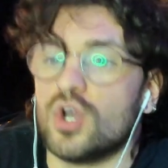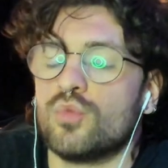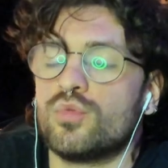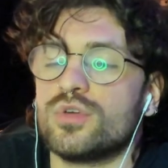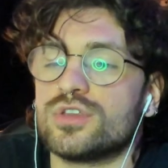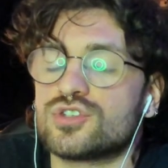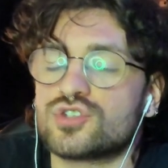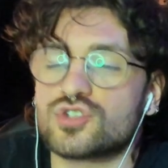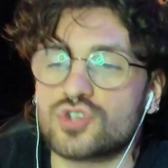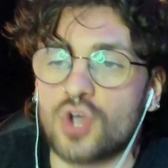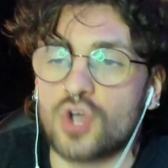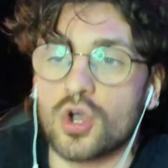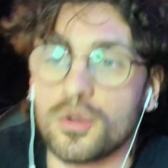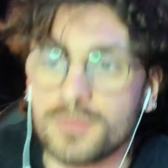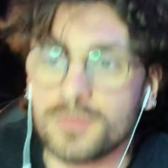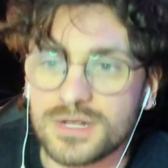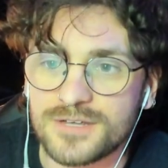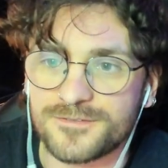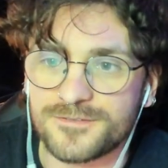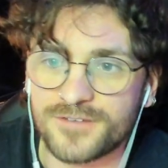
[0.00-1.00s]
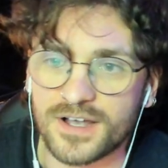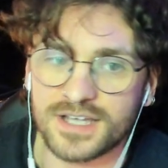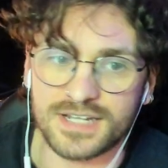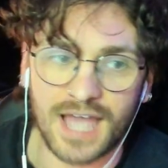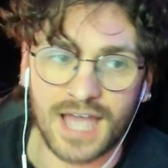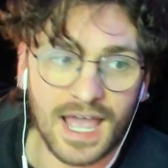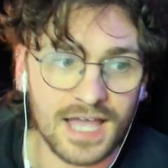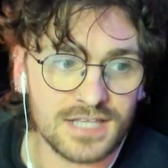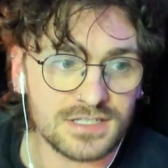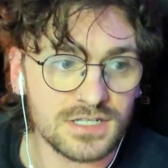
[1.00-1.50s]
with so many fucking
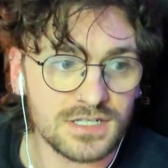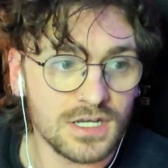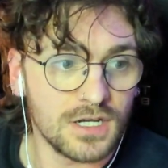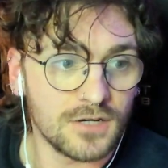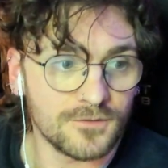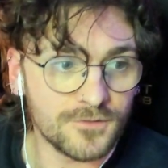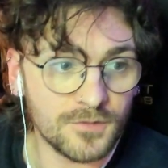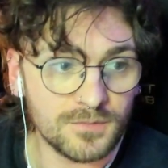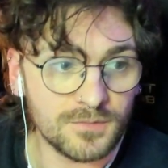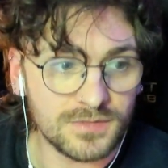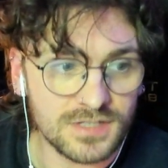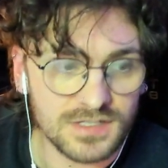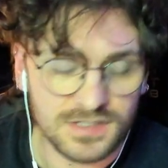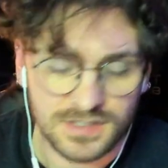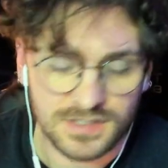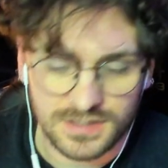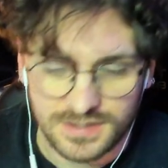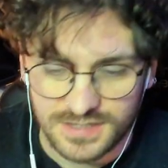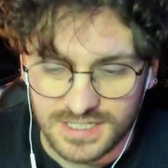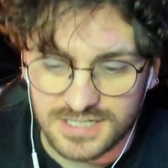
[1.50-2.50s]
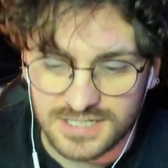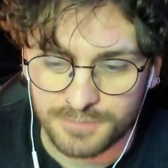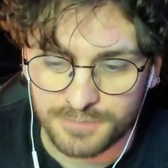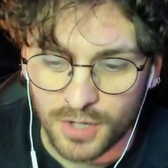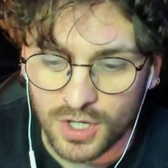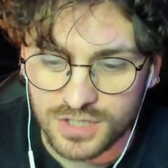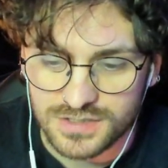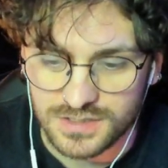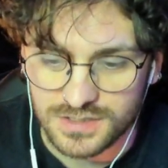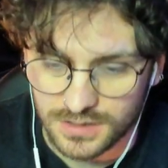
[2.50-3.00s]
ads from just this
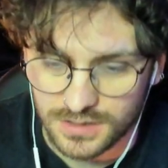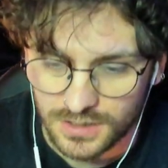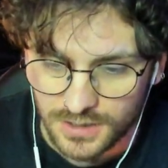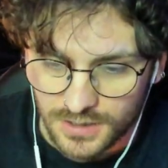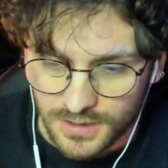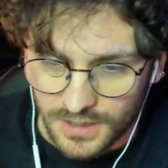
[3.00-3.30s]
person.